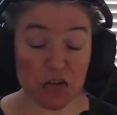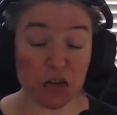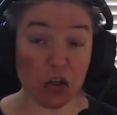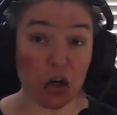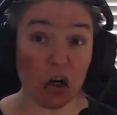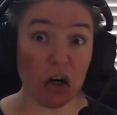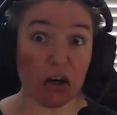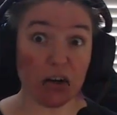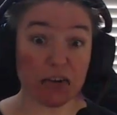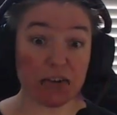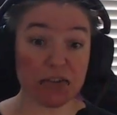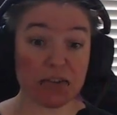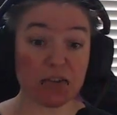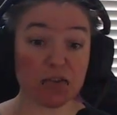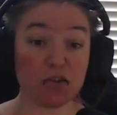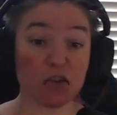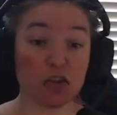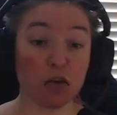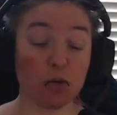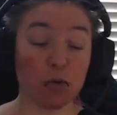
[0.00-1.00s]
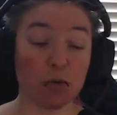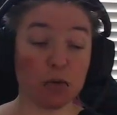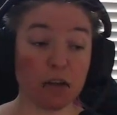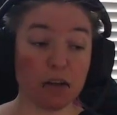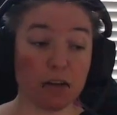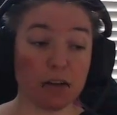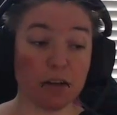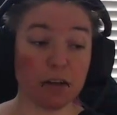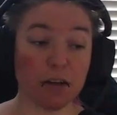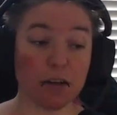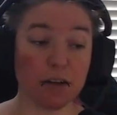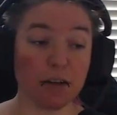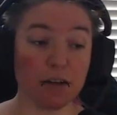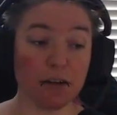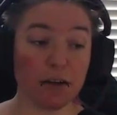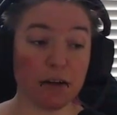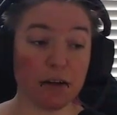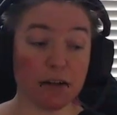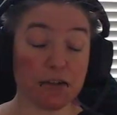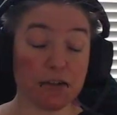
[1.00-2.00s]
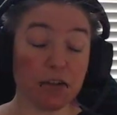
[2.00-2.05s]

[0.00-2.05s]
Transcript: Dogs. So a